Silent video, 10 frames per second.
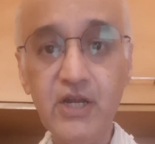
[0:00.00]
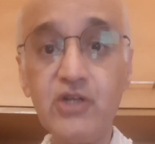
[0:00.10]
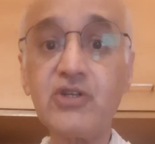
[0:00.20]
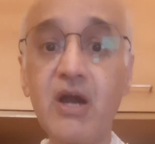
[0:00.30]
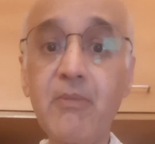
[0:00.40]

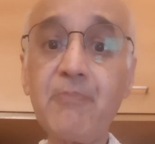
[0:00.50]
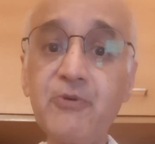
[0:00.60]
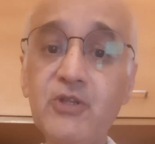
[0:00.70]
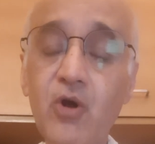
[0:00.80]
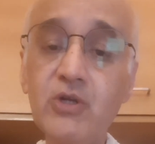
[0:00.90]
to come up
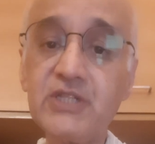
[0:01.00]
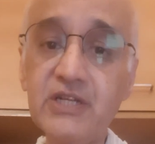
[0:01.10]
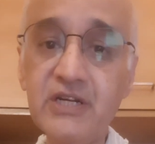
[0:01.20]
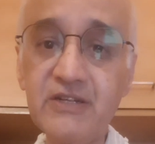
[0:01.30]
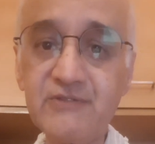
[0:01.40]
with
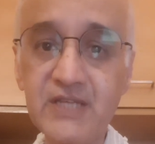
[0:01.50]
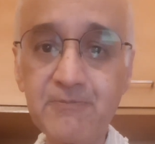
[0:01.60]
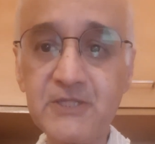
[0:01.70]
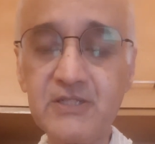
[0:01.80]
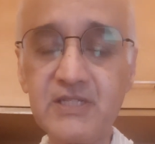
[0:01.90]
alternative
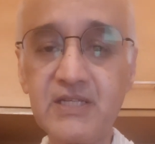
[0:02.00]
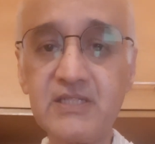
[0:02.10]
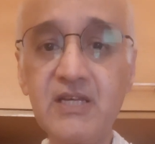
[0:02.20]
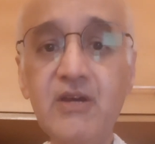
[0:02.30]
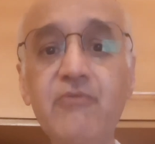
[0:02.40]

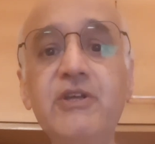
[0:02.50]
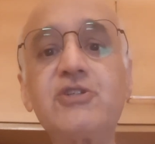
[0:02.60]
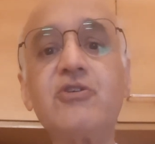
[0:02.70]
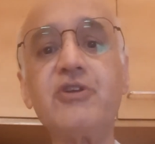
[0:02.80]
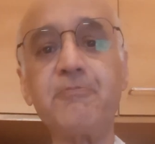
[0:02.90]
substances which
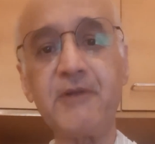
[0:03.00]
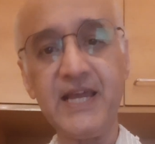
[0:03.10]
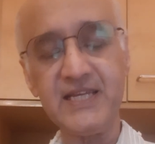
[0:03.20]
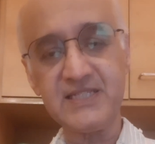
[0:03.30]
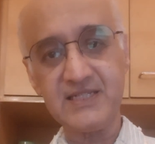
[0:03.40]
could
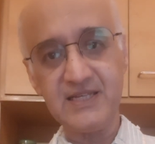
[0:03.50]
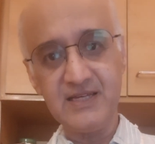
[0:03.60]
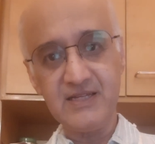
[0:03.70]
replace